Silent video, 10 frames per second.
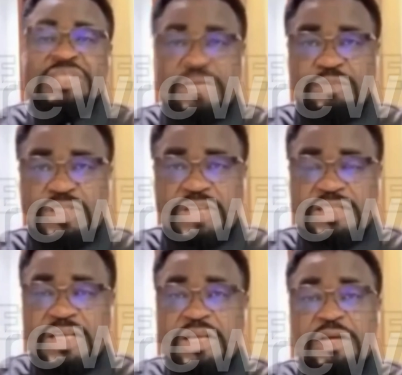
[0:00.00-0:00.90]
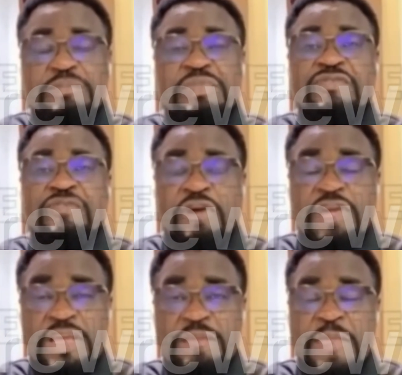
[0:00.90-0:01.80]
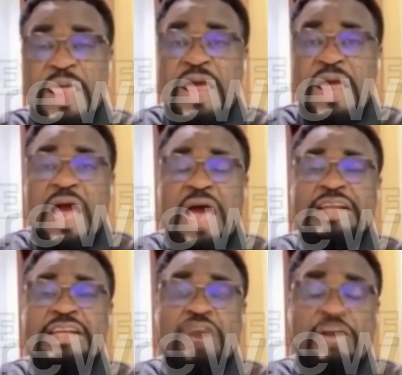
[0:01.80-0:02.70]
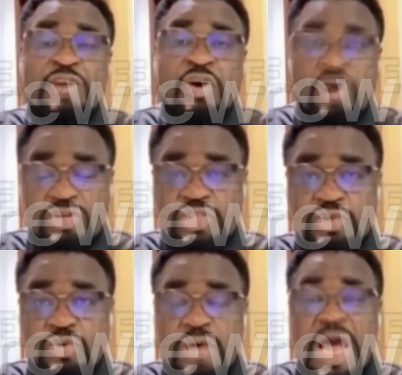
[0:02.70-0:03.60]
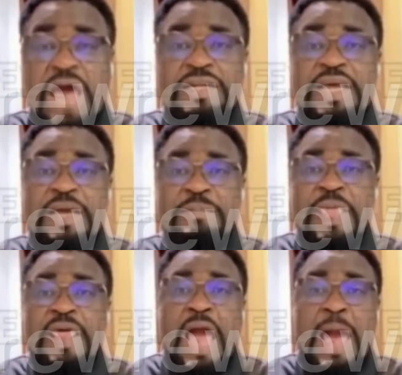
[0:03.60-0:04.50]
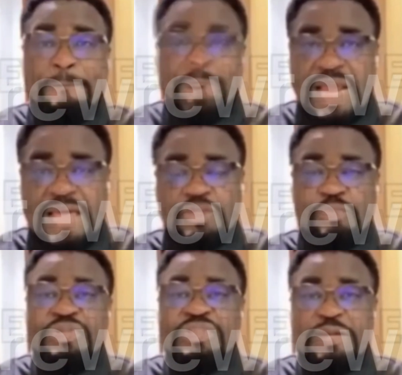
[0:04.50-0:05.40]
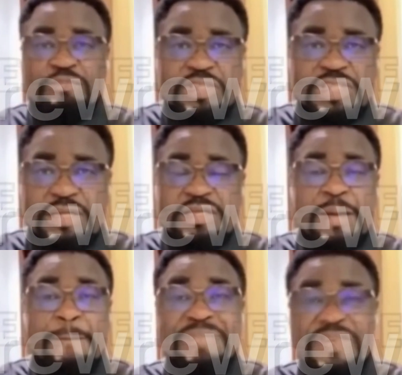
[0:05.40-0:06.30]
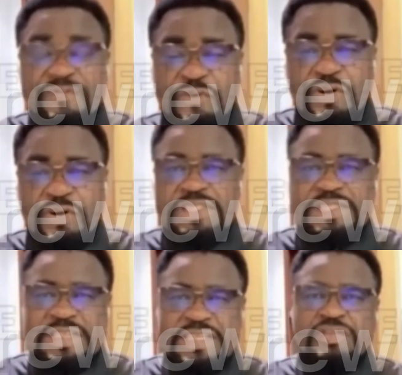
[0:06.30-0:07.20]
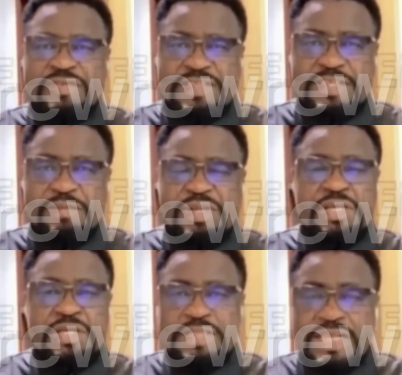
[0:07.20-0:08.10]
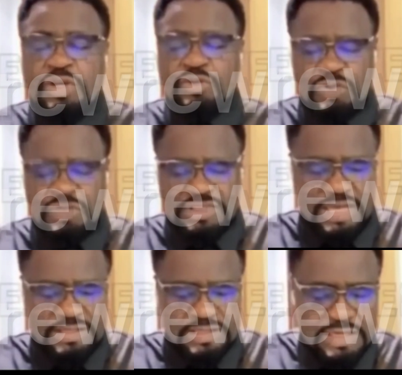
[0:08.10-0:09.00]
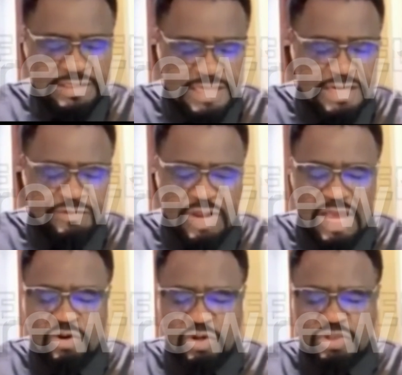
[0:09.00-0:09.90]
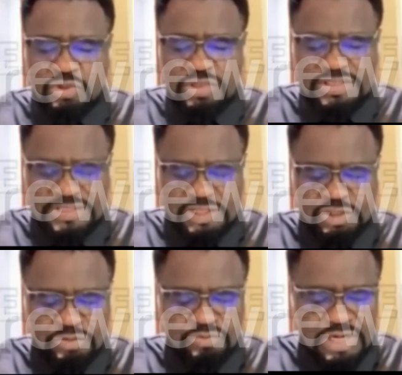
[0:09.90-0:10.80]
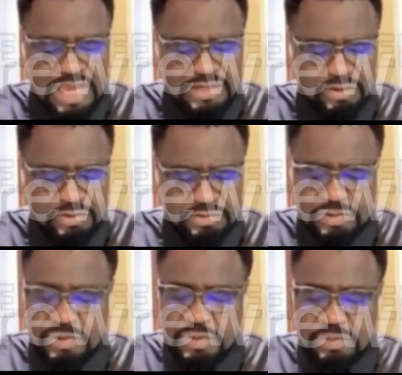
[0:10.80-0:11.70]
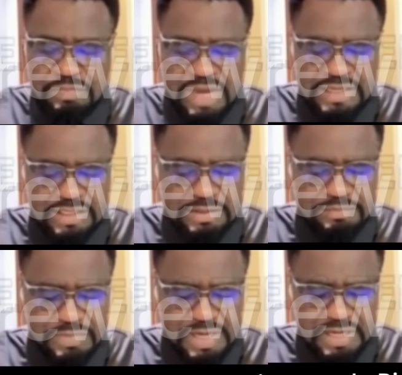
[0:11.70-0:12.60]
present budget before him, and the governor also had applied to present budget before the State House of Assembly. That's on one side. Then if you now go to the section relied on by the